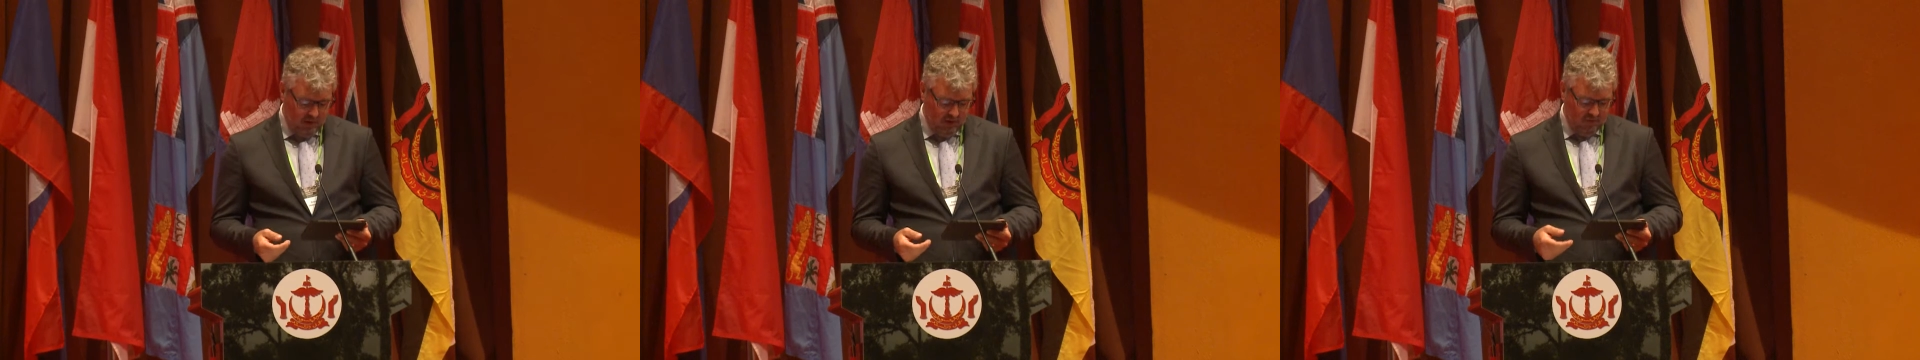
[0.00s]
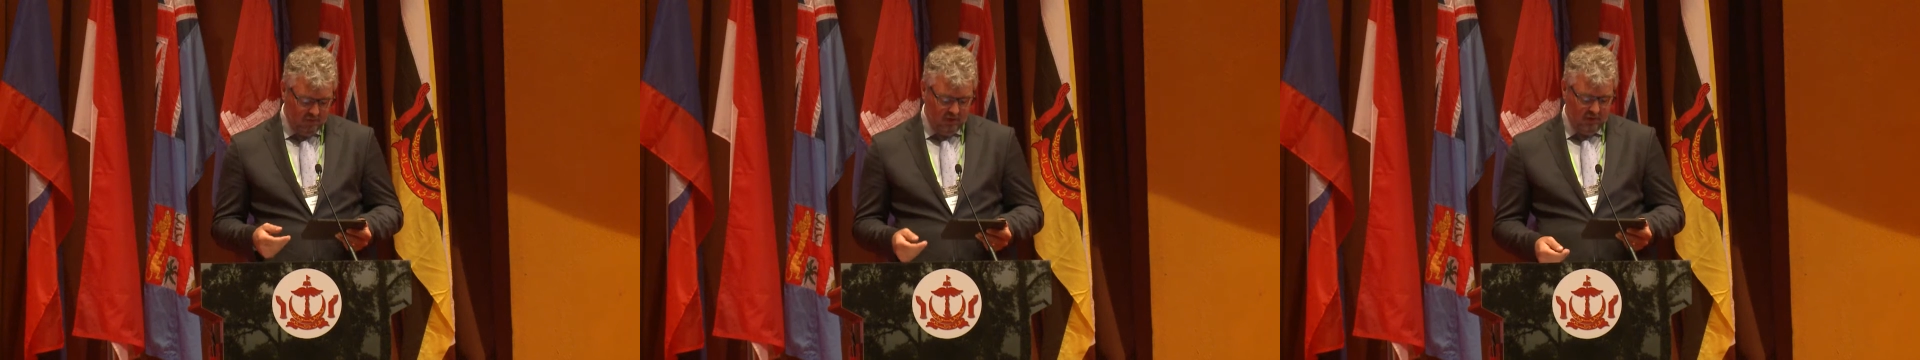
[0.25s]

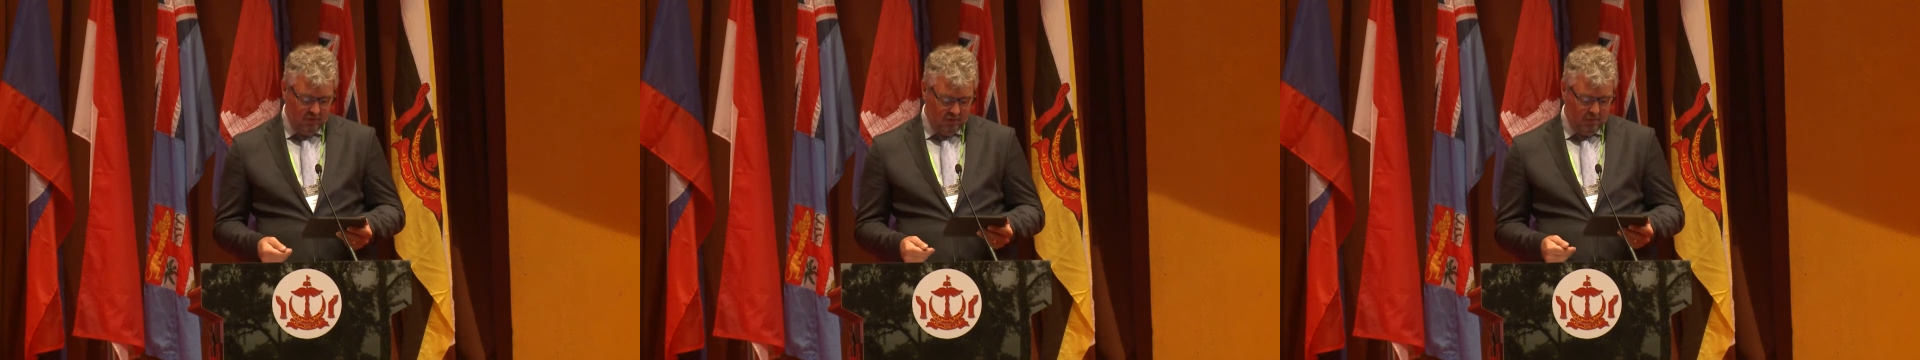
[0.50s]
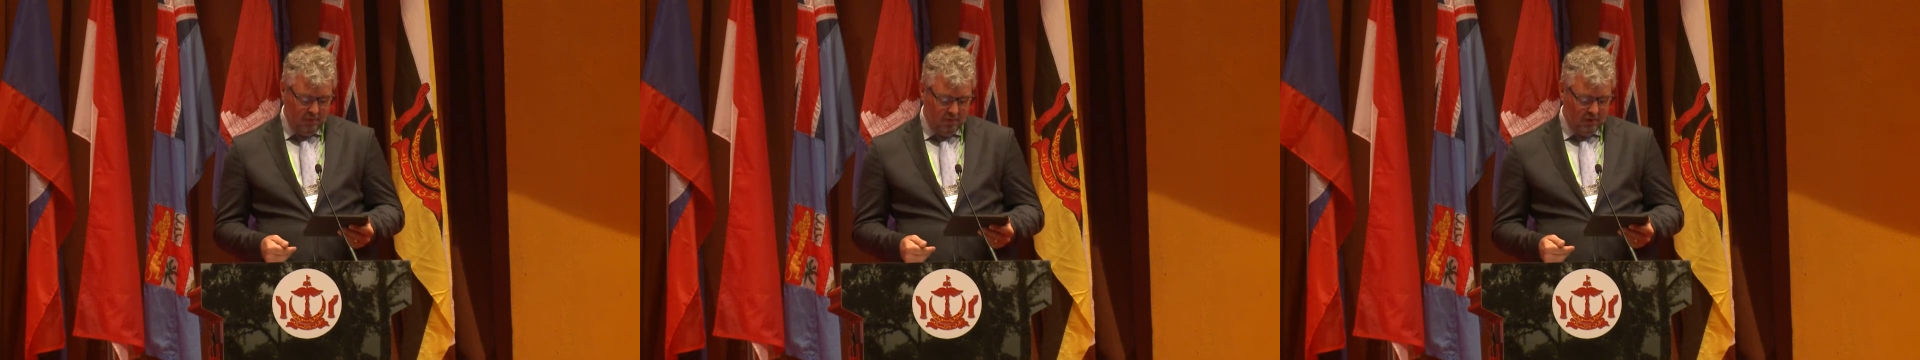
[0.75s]
actually needs
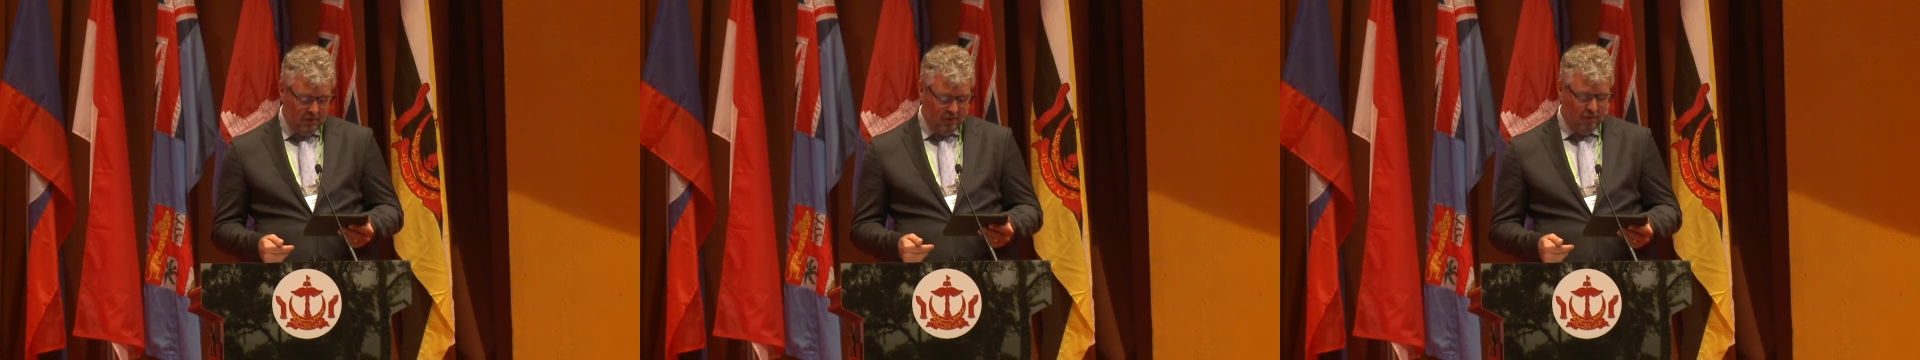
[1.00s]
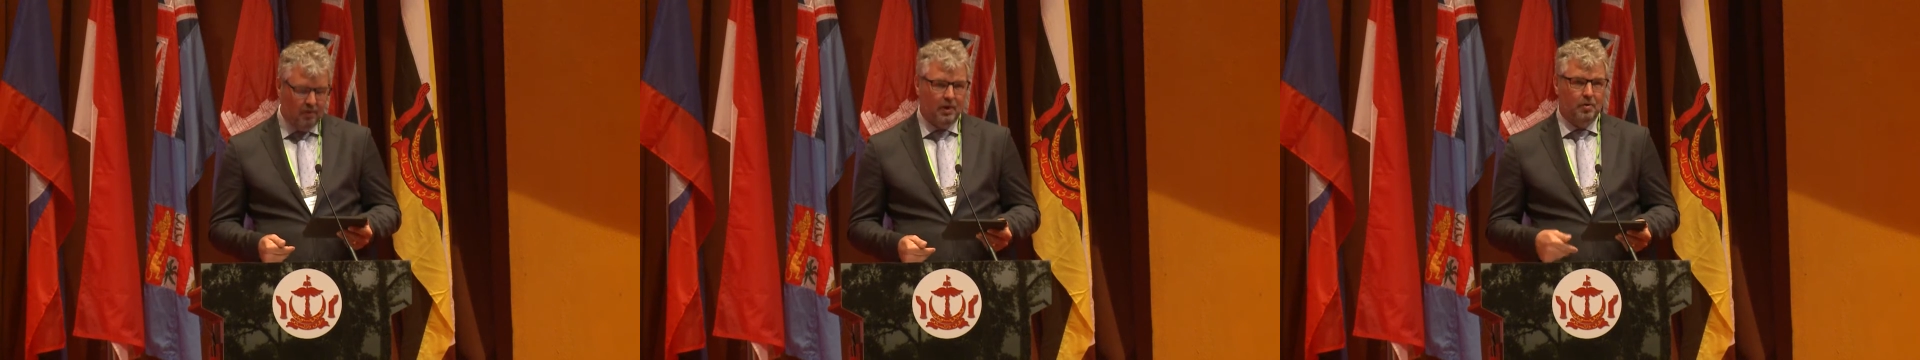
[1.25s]
to be
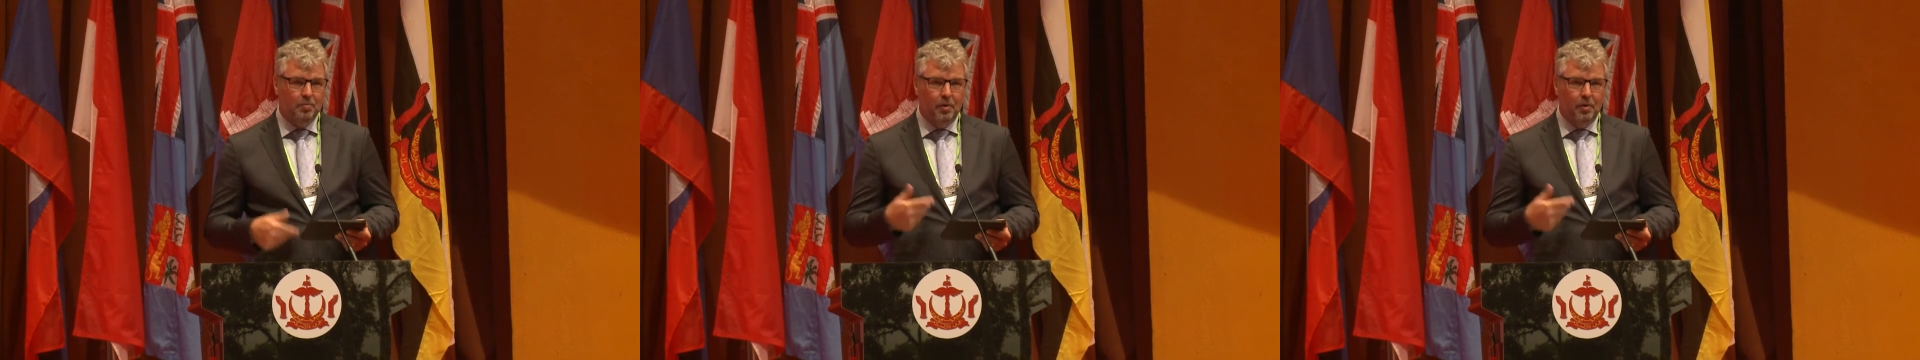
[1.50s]
redefined,